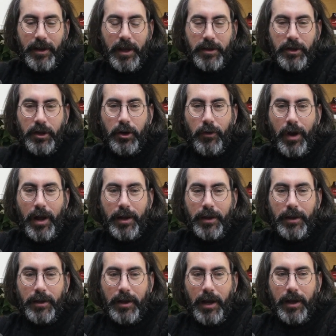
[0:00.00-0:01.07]
And you know,
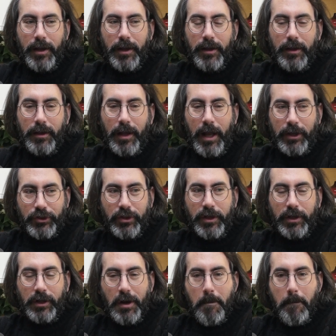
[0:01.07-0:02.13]
I
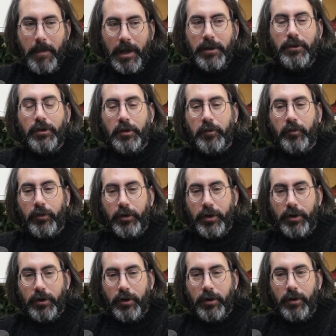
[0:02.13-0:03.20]
actually commend you
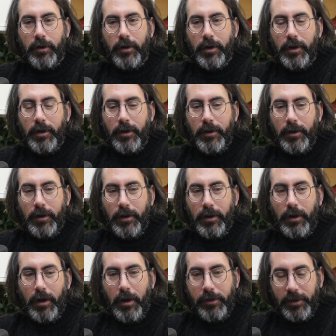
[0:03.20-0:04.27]
for your
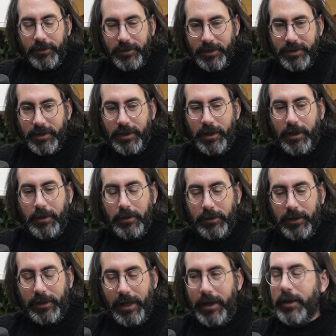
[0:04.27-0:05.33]
authenticity
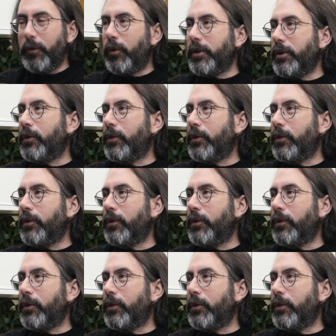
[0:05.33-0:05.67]
in getting